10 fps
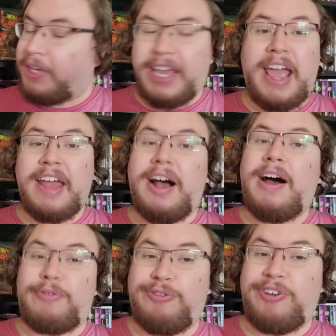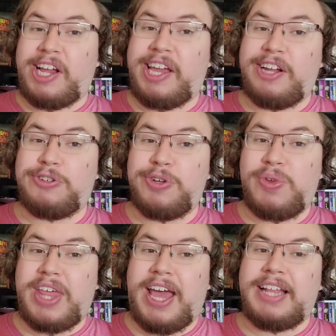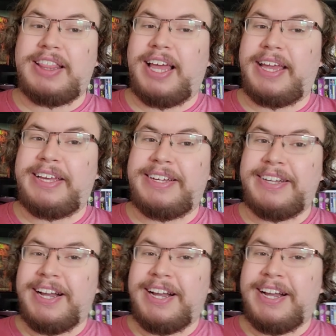cannot fucking do that. Like,